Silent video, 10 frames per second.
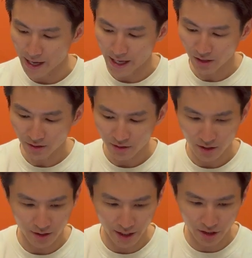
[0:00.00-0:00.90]
and
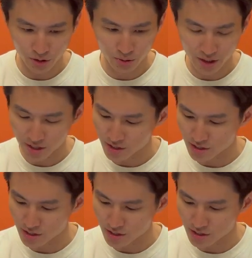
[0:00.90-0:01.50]
another unit,